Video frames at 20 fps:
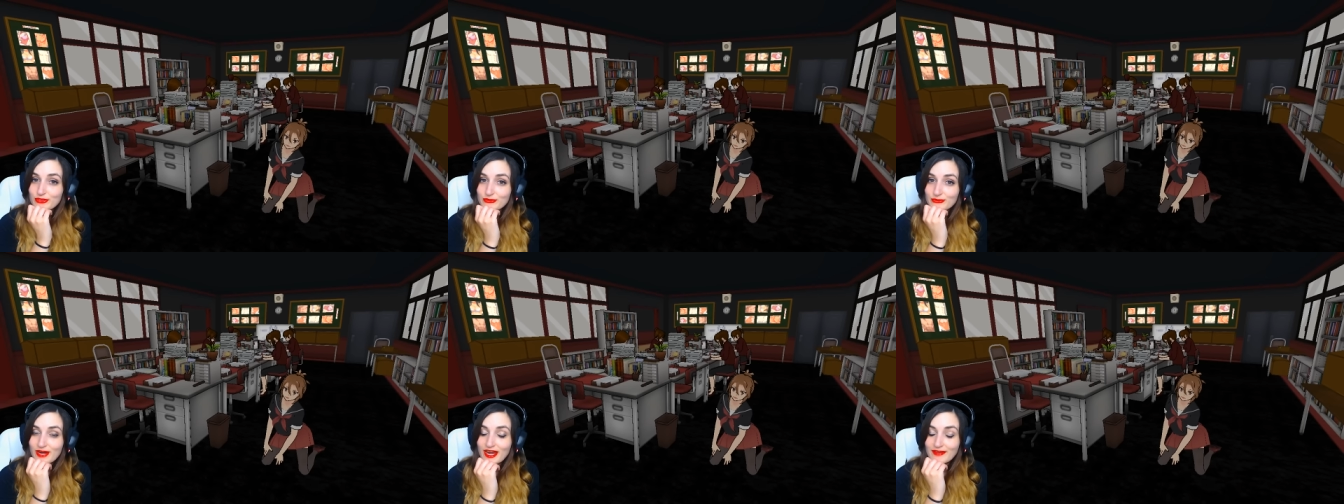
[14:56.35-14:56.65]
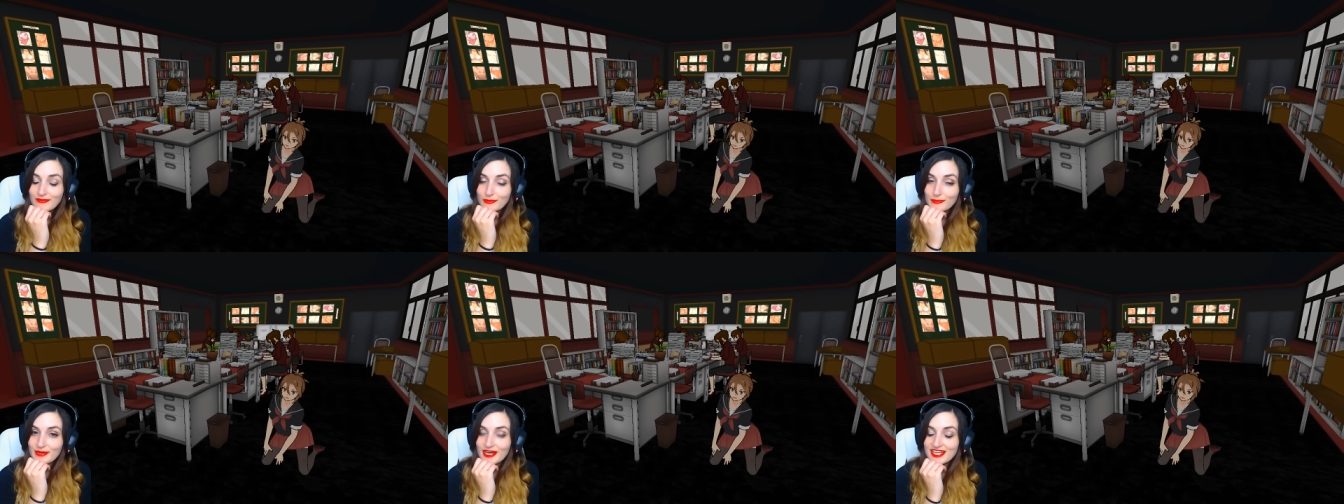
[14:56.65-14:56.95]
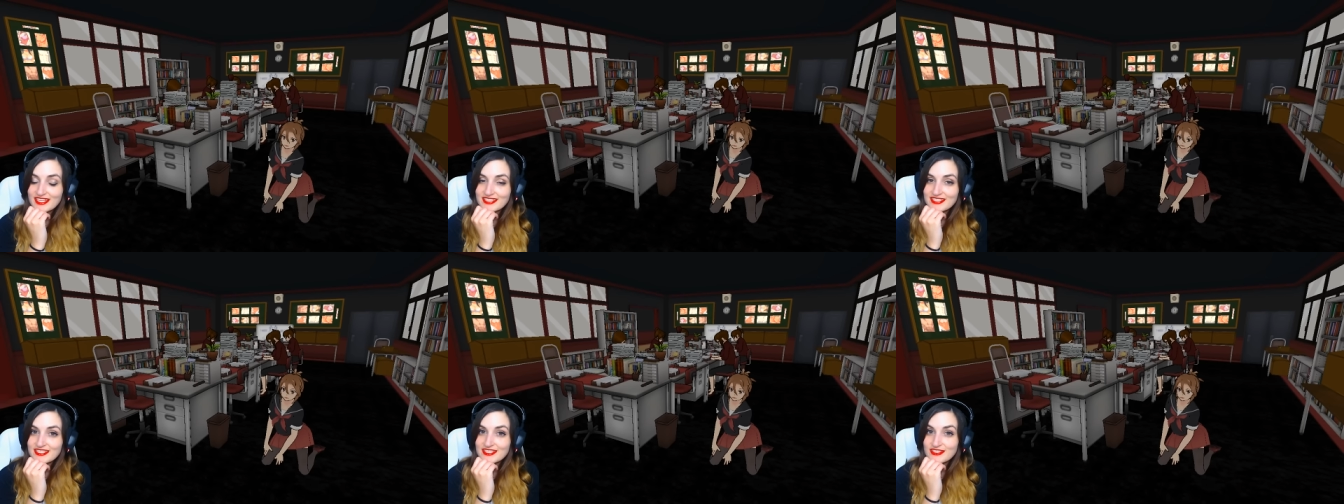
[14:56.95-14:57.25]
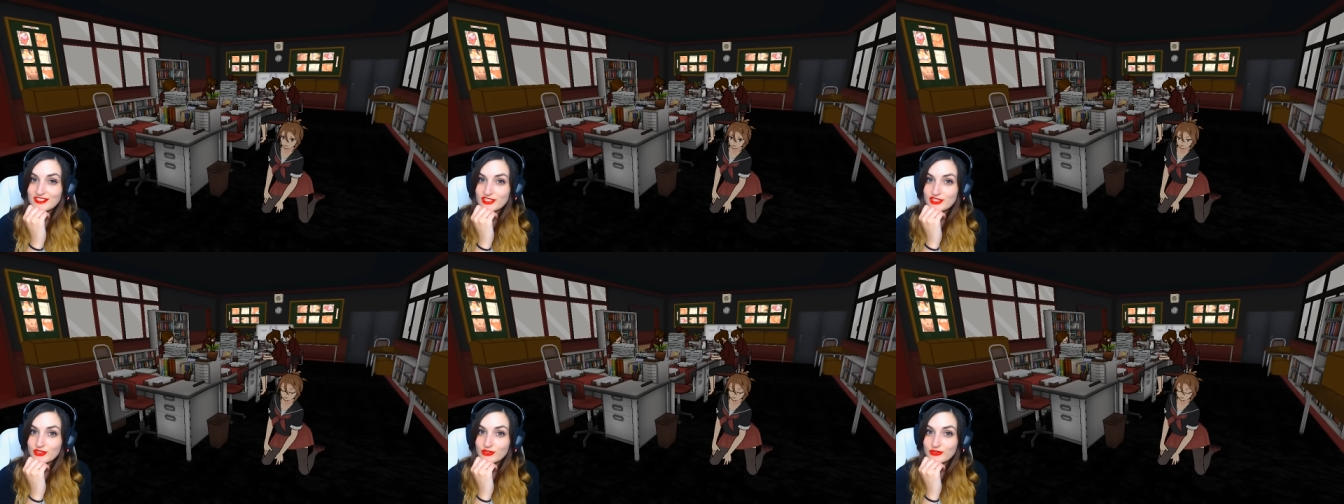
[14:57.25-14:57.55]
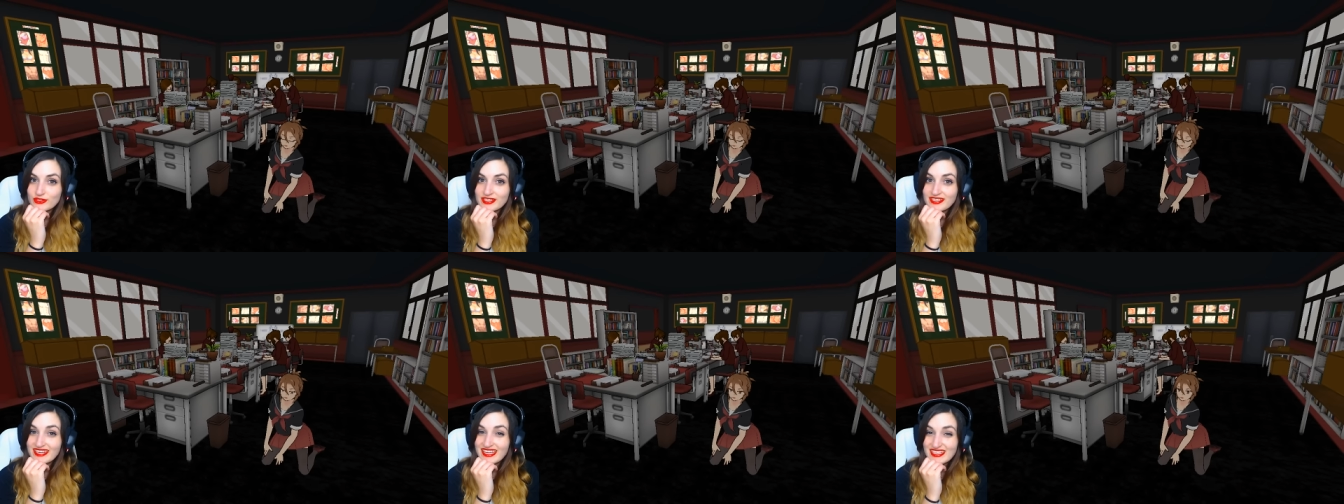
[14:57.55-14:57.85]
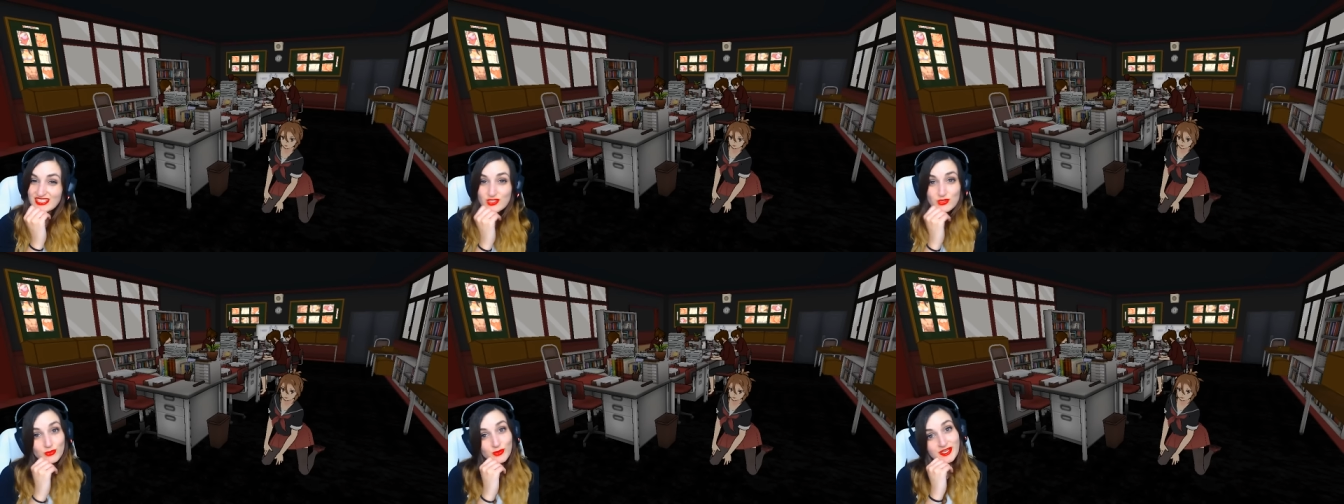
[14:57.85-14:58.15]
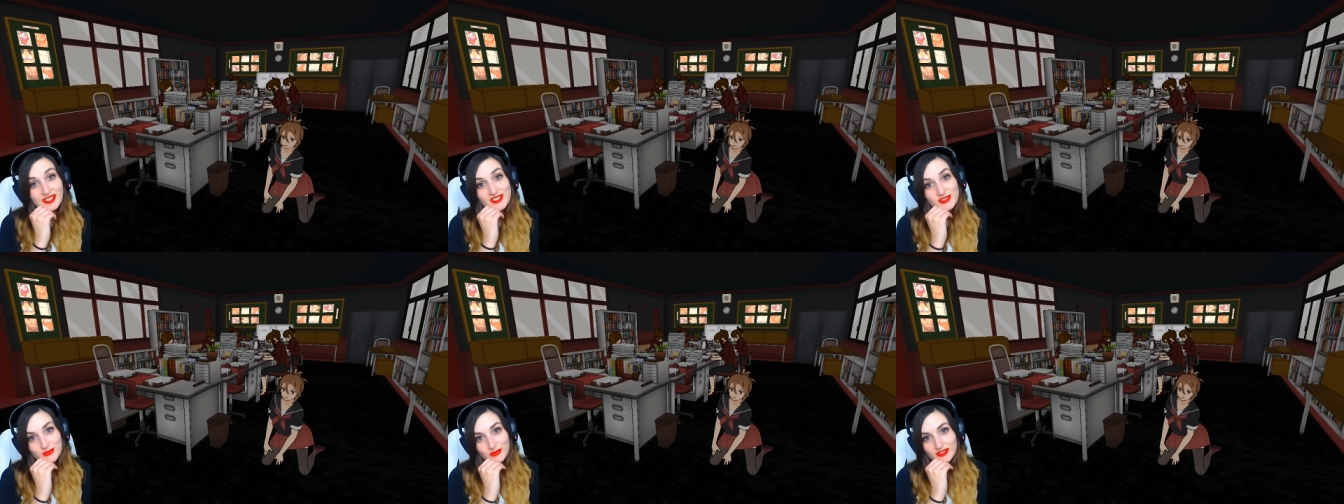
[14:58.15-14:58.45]
rival mods until the next one
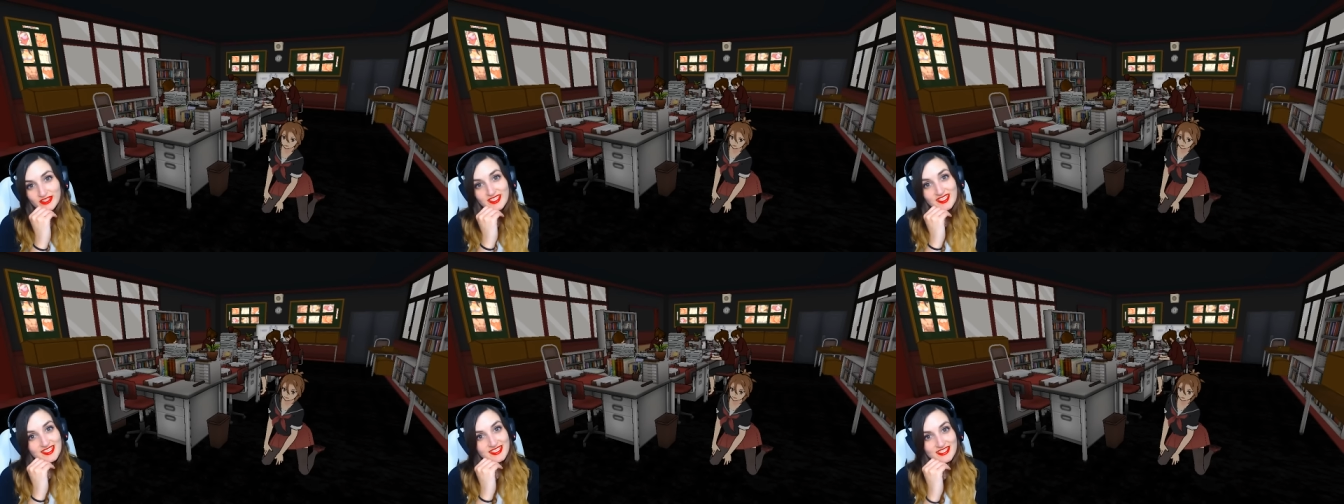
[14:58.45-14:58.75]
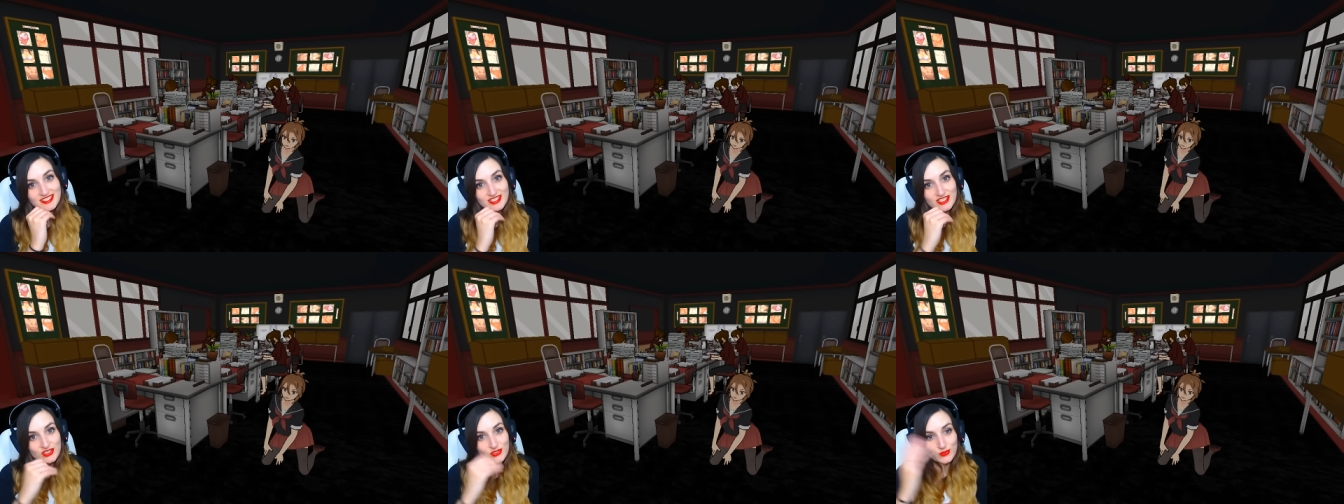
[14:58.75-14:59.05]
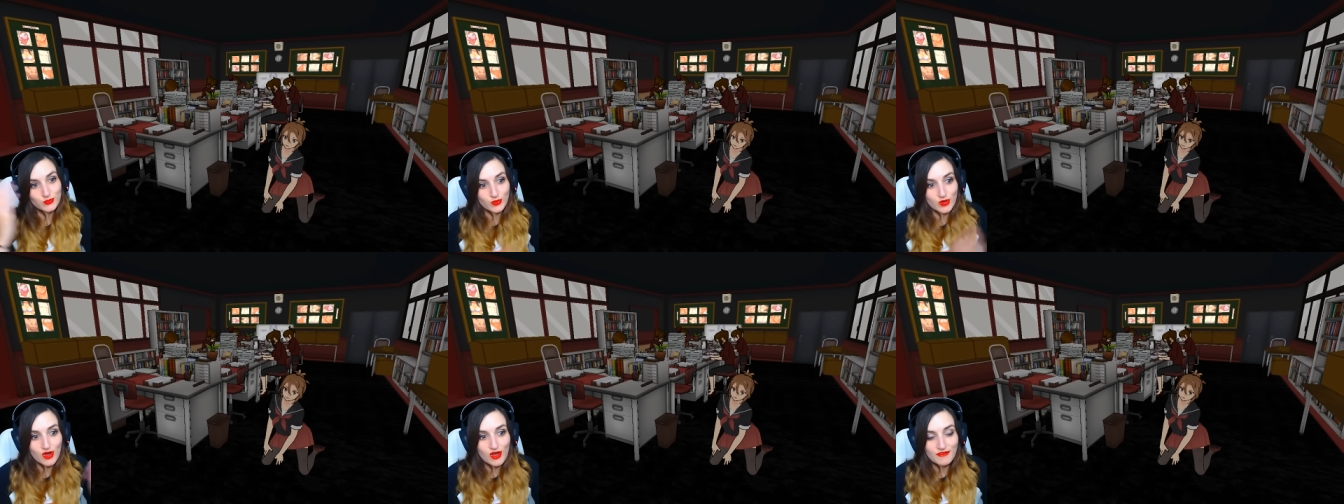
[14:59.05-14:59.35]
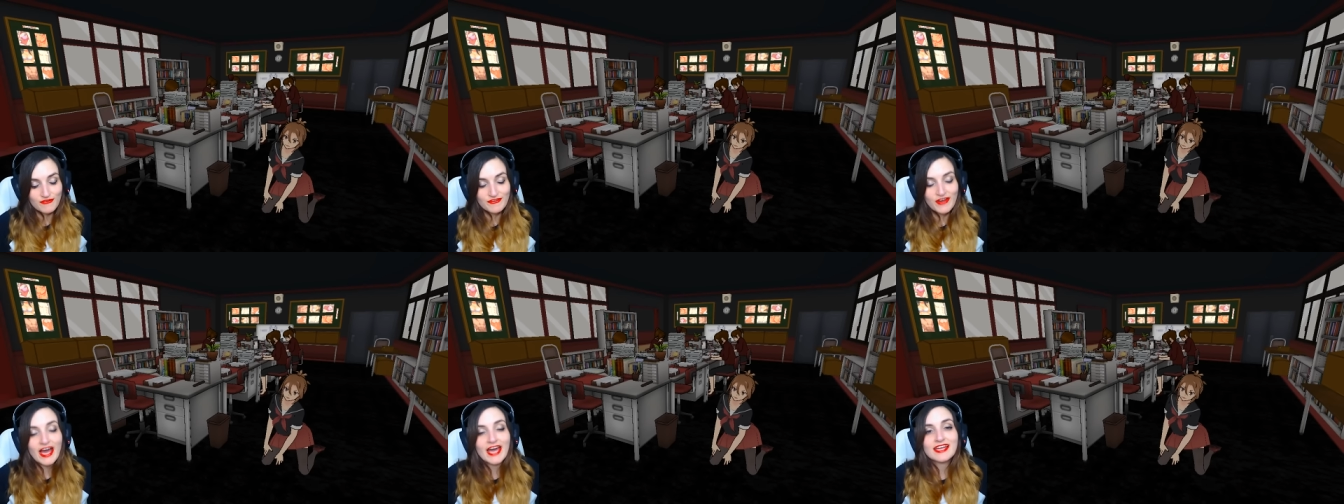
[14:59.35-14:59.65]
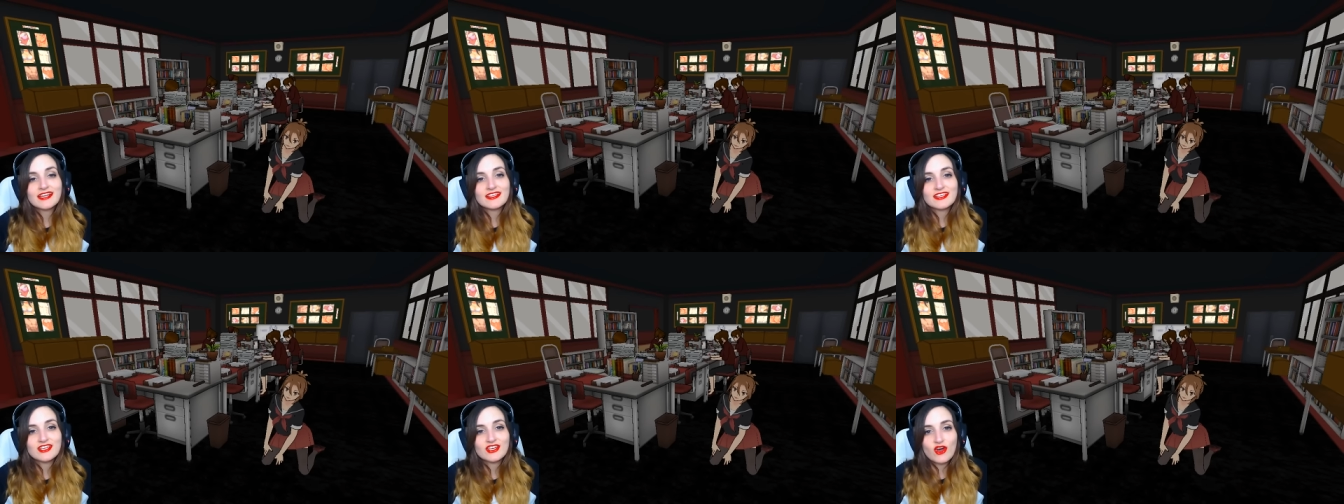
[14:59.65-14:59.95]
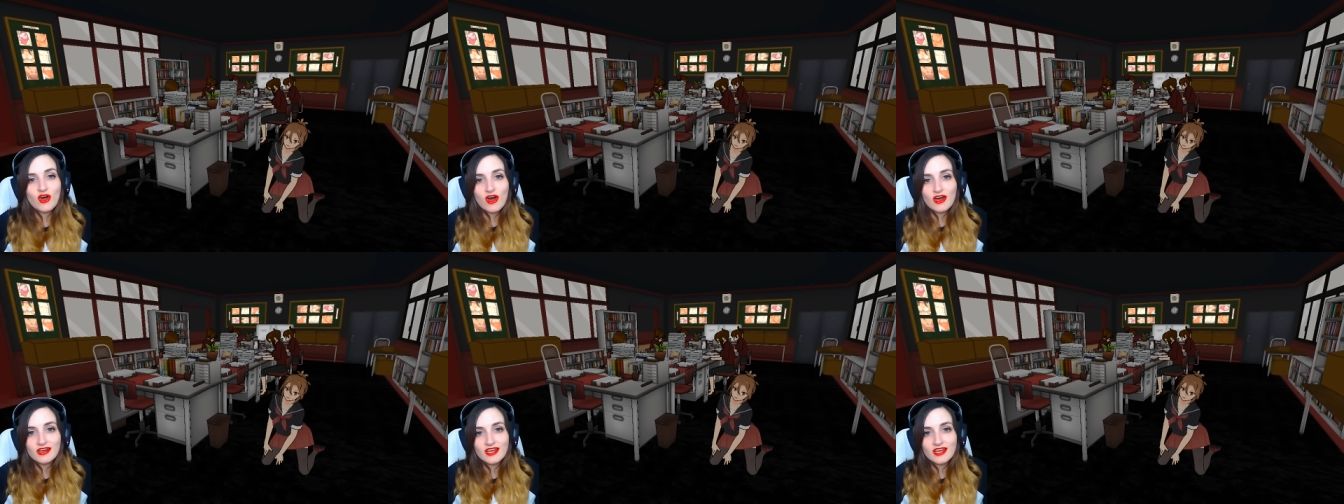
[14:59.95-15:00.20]
is released, because we're all finally caught